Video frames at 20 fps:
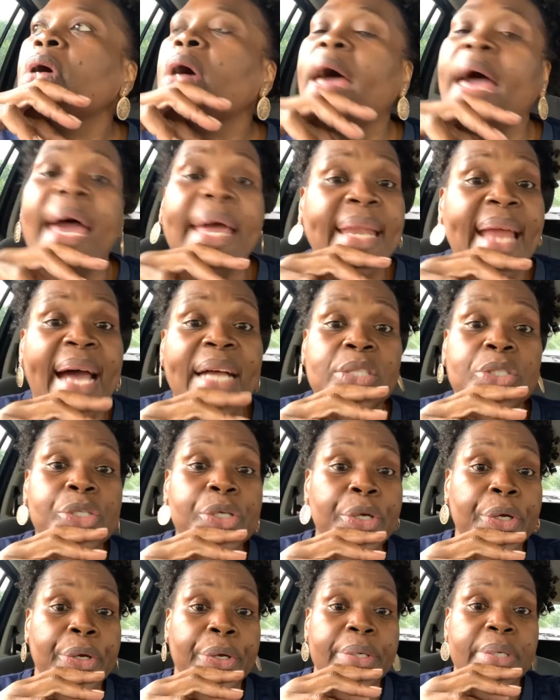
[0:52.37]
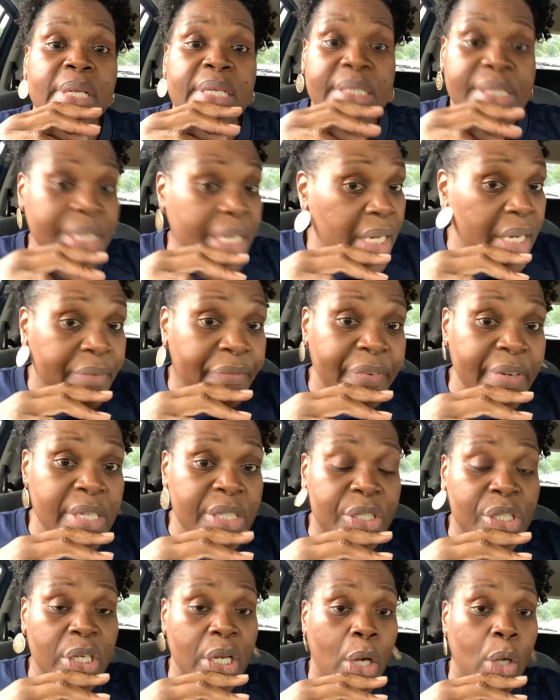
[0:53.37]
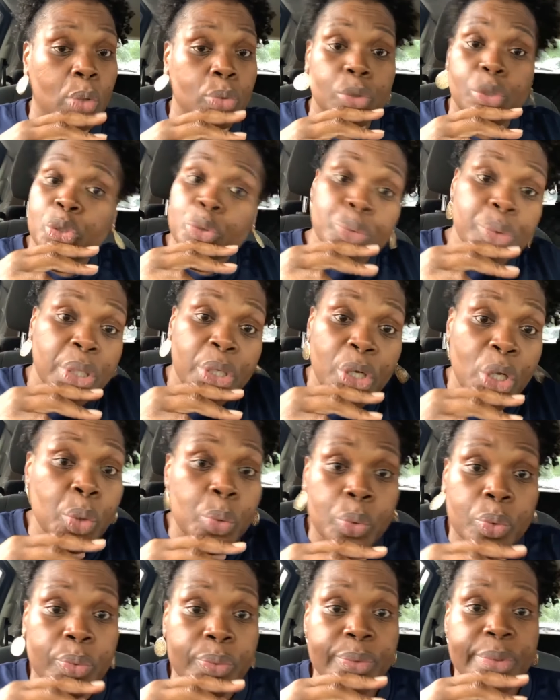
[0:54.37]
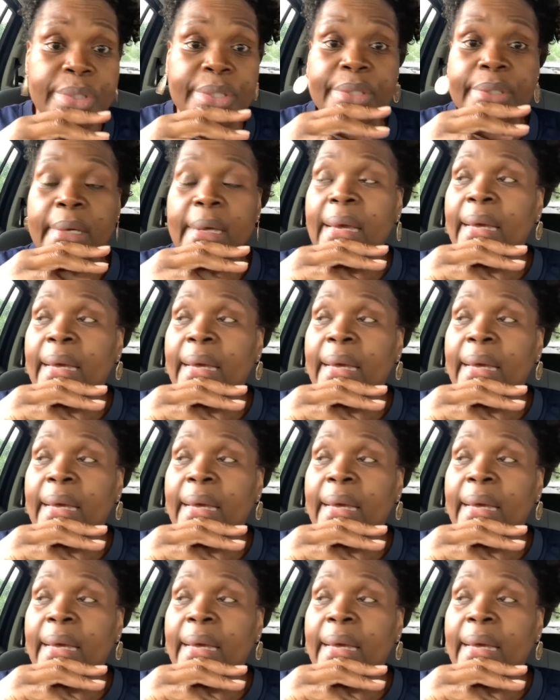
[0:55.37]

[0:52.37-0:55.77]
and I turned the television on to the news.